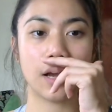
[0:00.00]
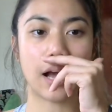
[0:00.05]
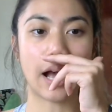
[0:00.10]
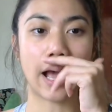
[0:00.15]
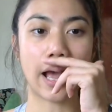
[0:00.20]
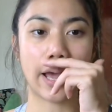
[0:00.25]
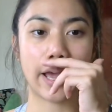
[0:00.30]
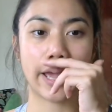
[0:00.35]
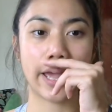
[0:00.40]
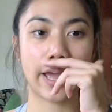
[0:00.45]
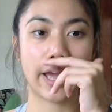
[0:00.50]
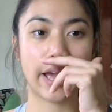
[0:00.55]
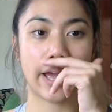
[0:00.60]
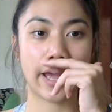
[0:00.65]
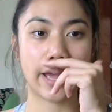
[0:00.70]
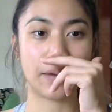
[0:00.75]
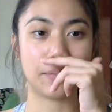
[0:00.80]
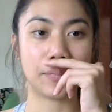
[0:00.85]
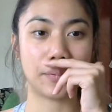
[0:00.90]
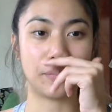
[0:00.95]
I
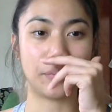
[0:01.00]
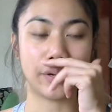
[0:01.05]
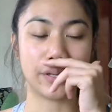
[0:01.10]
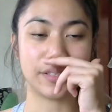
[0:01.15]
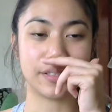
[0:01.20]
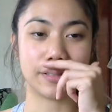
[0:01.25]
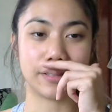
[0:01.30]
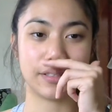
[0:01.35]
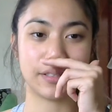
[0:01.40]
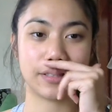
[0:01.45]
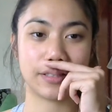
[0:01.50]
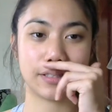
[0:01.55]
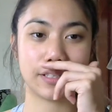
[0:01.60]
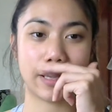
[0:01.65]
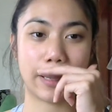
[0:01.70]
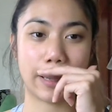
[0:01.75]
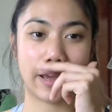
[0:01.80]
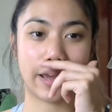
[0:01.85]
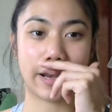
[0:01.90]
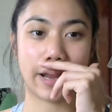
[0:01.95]
am abundant
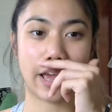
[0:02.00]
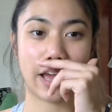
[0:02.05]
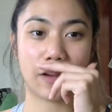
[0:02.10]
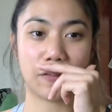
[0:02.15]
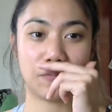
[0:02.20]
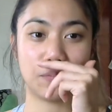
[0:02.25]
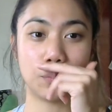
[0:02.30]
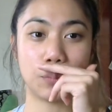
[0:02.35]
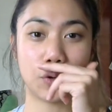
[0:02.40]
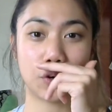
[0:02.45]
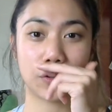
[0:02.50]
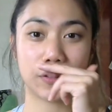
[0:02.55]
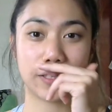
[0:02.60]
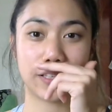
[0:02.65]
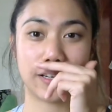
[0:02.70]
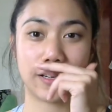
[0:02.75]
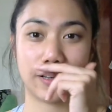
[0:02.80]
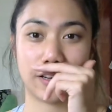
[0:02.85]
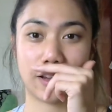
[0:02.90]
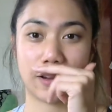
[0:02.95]
and have more than
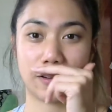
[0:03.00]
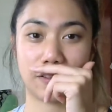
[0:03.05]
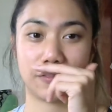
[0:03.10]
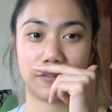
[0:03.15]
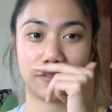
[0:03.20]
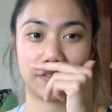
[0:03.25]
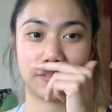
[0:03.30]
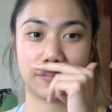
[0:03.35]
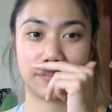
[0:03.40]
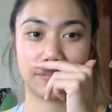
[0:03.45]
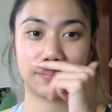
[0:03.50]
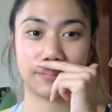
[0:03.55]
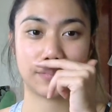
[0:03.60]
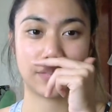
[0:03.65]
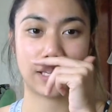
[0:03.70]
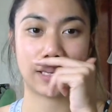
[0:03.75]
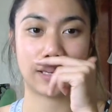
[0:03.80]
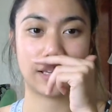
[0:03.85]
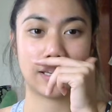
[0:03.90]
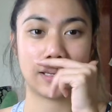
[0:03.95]
enough,
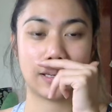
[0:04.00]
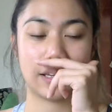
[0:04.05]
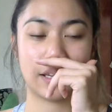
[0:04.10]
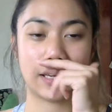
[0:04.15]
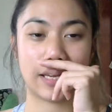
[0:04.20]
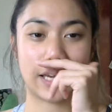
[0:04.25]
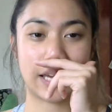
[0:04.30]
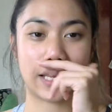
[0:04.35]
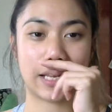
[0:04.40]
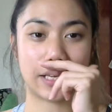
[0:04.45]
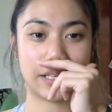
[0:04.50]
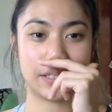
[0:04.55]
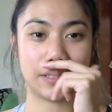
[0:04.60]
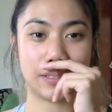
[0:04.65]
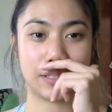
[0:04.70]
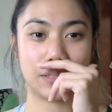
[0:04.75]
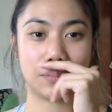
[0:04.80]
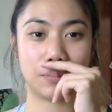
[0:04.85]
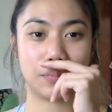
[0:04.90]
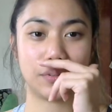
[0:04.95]
and I
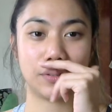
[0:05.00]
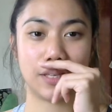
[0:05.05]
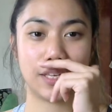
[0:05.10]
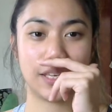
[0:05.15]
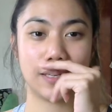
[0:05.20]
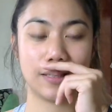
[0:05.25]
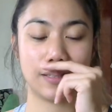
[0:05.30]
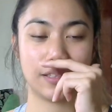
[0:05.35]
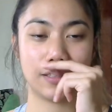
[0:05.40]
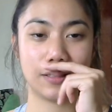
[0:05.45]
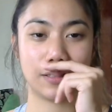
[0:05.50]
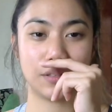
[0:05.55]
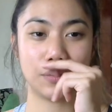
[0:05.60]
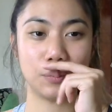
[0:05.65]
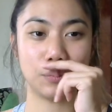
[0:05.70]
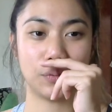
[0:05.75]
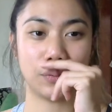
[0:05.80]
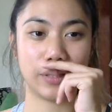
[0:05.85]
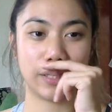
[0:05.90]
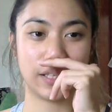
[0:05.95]
deeply and
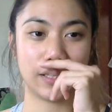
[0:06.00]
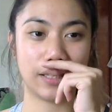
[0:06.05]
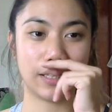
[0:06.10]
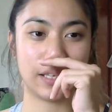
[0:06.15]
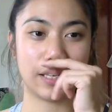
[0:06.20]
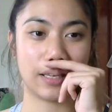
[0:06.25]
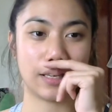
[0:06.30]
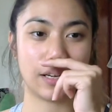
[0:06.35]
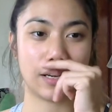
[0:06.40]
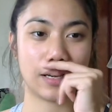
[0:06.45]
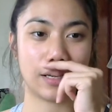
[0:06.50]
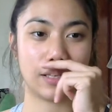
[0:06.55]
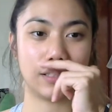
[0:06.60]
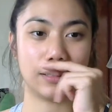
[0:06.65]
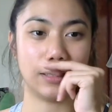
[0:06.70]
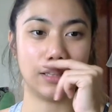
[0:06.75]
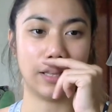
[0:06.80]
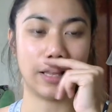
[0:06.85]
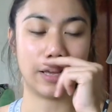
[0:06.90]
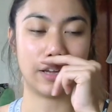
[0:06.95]
completely
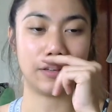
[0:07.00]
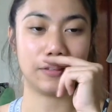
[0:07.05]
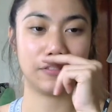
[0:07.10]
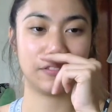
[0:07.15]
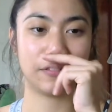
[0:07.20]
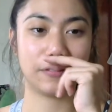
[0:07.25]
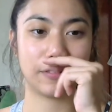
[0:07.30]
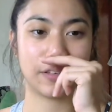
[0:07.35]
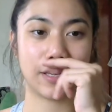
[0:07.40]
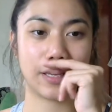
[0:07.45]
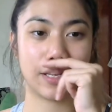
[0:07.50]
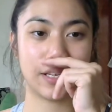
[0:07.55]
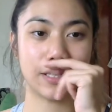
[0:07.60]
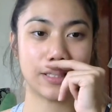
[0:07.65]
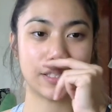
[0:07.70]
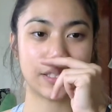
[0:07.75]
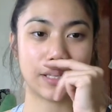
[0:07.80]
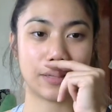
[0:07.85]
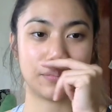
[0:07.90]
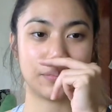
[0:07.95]
love and
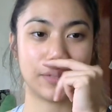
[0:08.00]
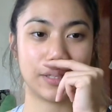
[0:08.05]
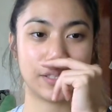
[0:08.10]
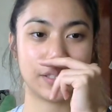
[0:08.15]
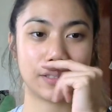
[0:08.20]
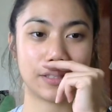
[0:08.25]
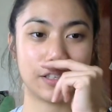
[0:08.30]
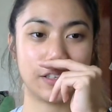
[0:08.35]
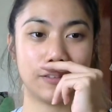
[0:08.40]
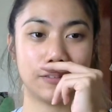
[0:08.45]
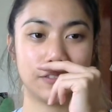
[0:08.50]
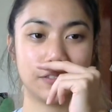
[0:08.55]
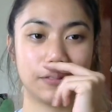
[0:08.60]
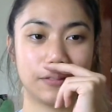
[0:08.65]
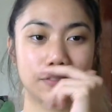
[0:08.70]
accept myself.